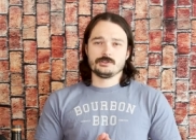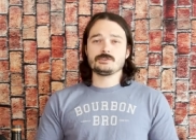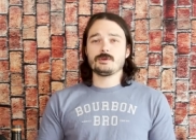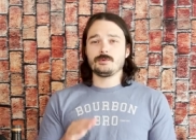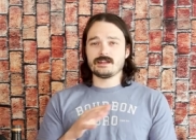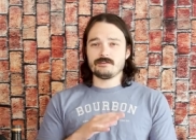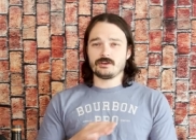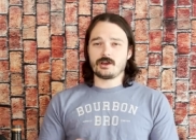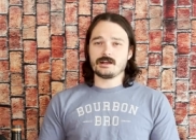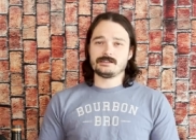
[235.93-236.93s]
So this way we can have
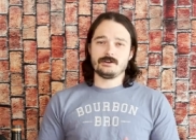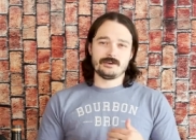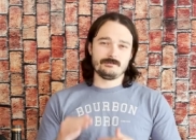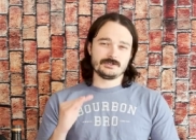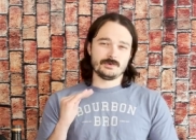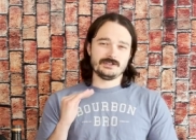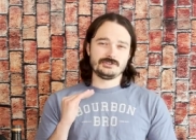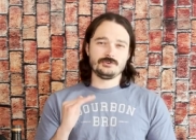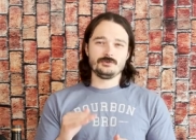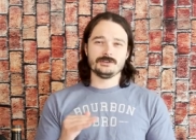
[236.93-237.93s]
the cocktail in between
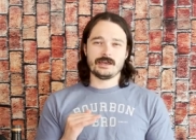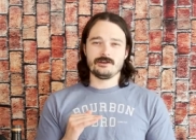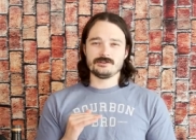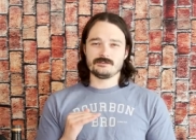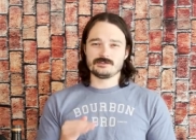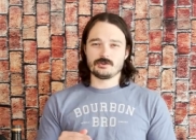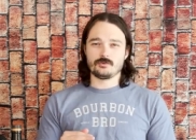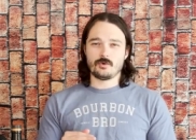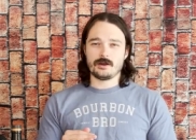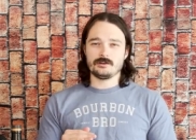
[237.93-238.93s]
two layers of
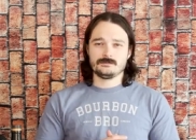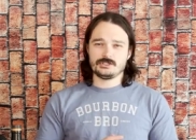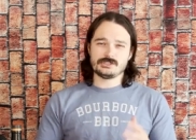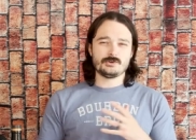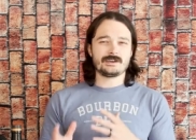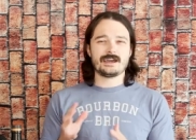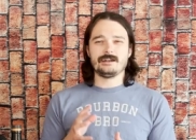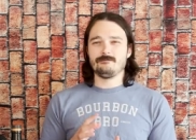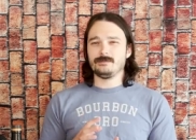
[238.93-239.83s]
soda water just so it kind of